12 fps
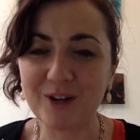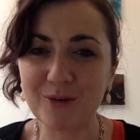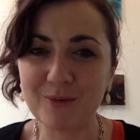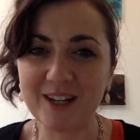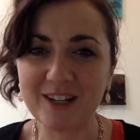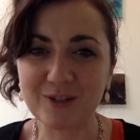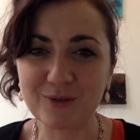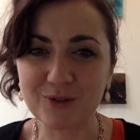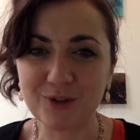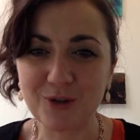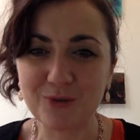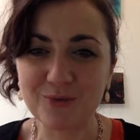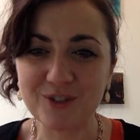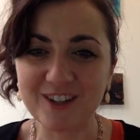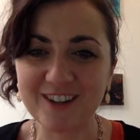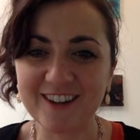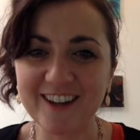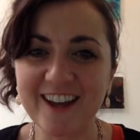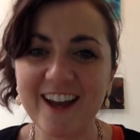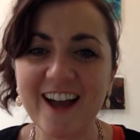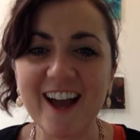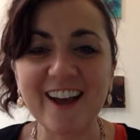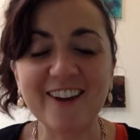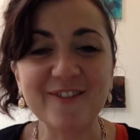you're making your sculpture.
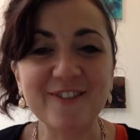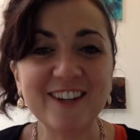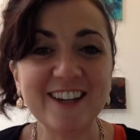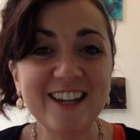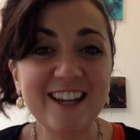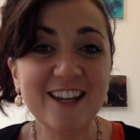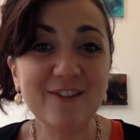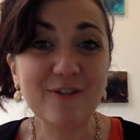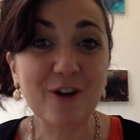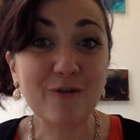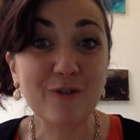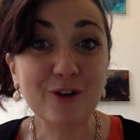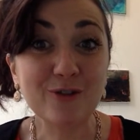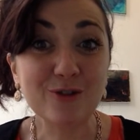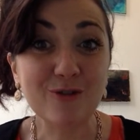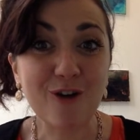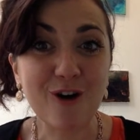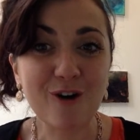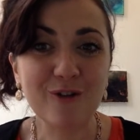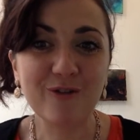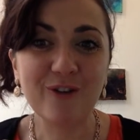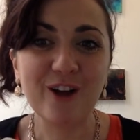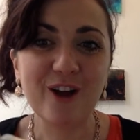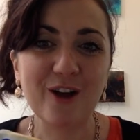And I'm going to leave a photograph
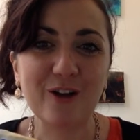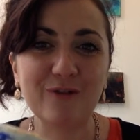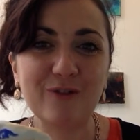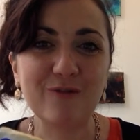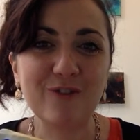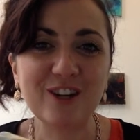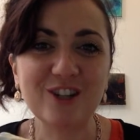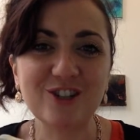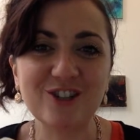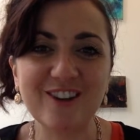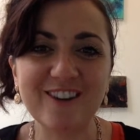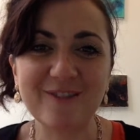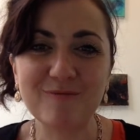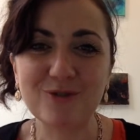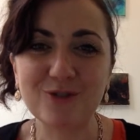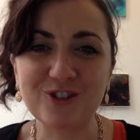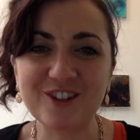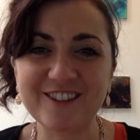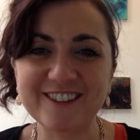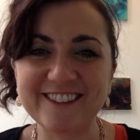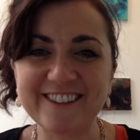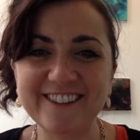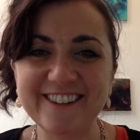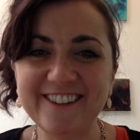of the finished product so
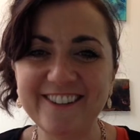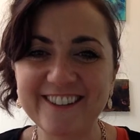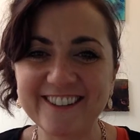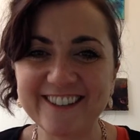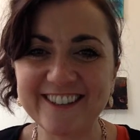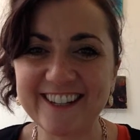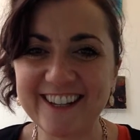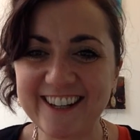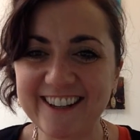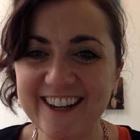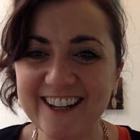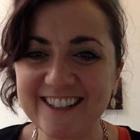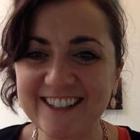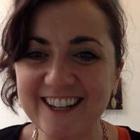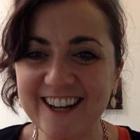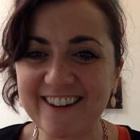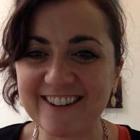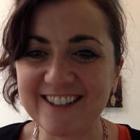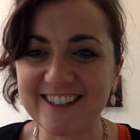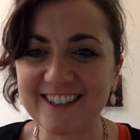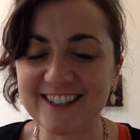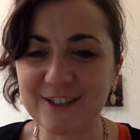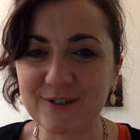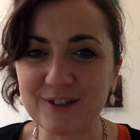that you can see to get
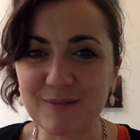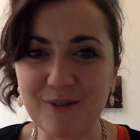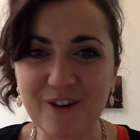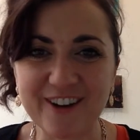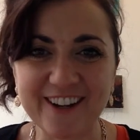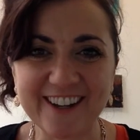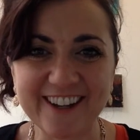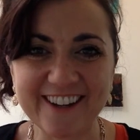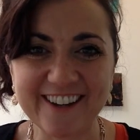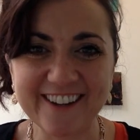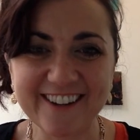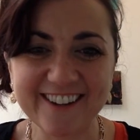ideas to inspire you.